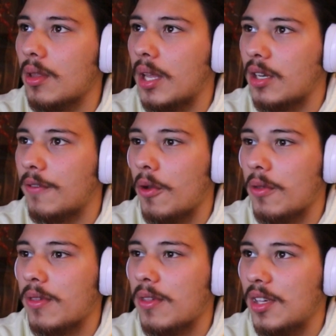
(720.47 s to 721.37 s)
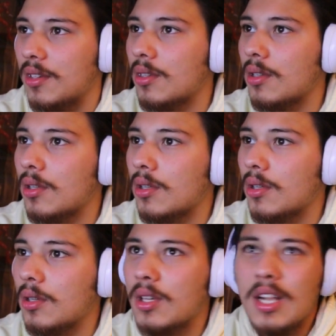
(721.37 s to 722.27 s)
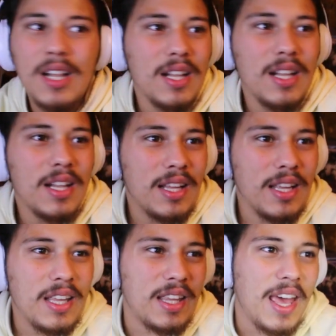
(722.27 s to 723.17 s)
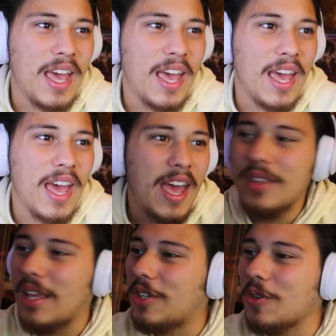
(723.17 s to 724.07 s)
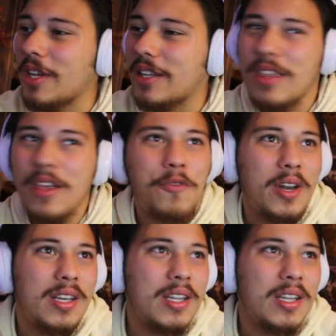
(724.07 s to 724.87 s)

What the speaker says: like a default skin. Yeah, I mean, they do look different.